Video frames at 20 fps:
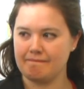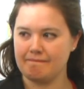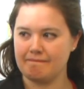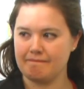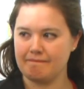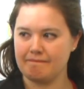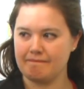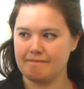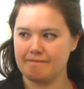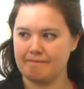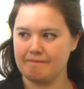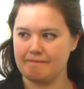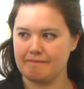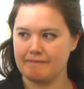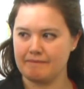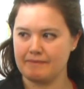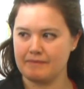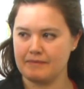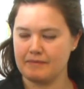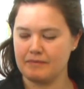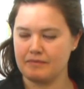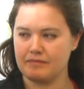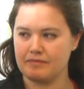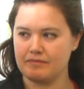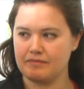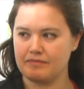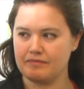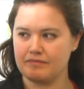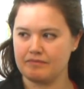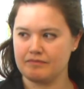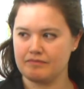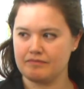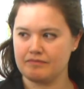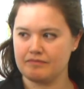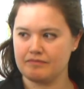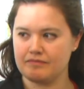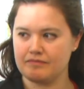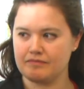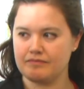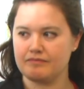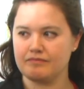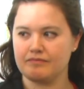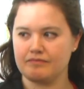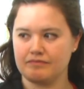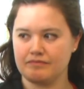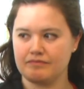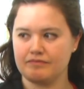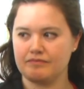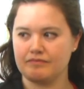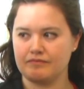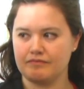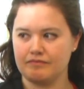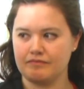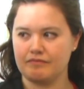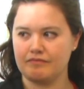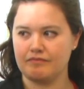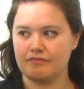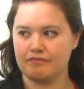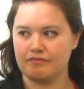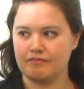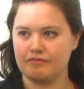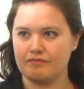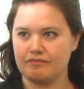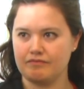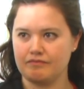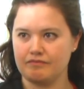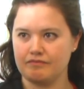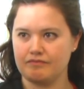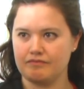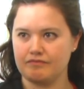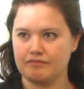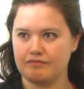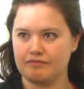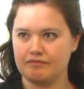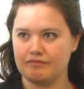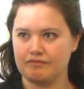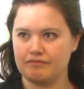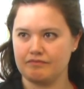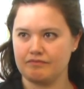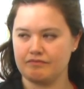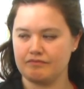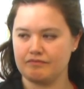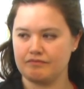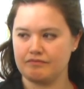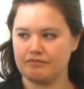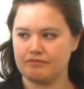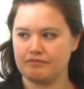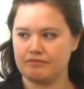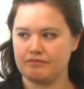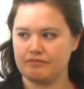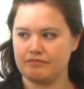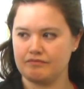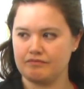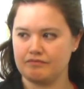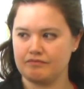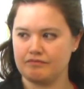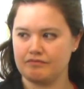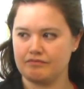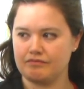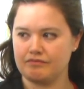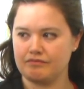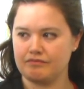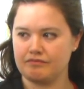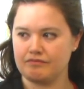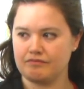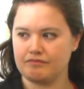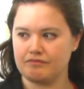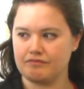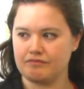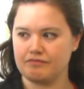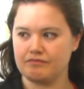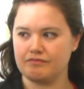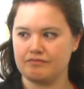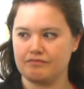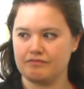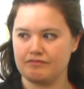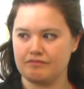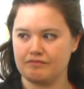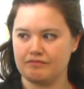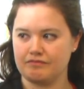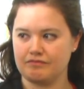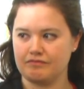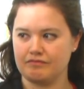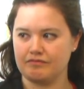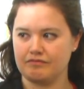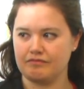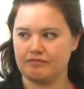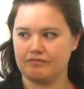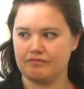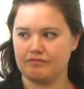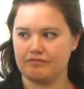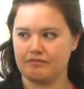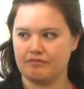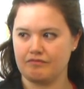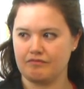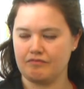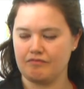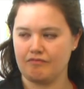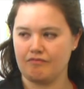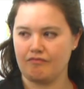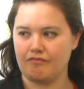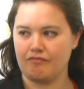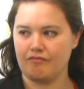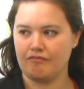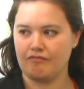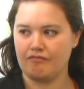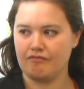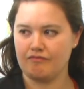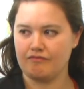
No words are spoken by the person on screen.